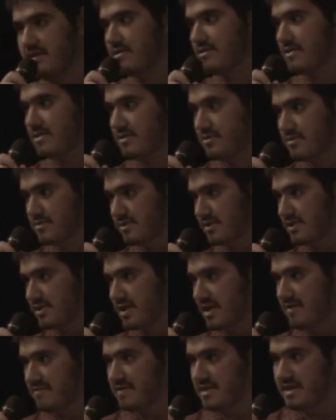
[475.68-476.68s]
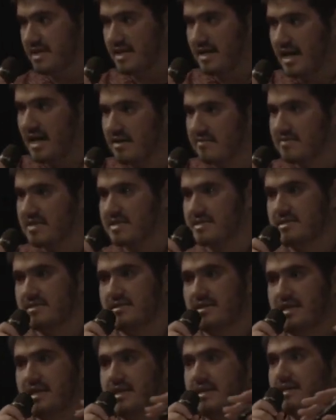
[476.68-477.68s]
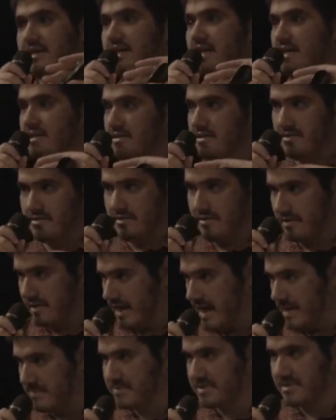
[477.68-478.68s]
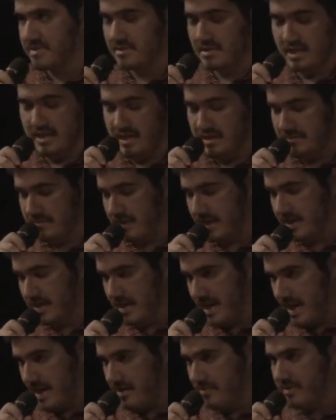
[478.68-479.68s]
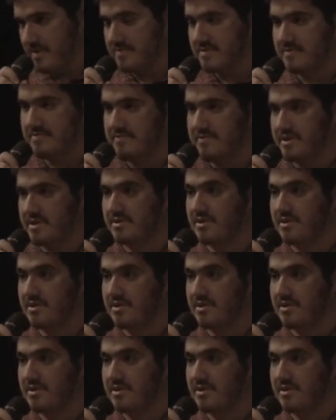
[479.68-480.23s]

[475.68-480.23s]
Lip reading: our social safety net. Obviously, there are gaps in it right now. We have to fill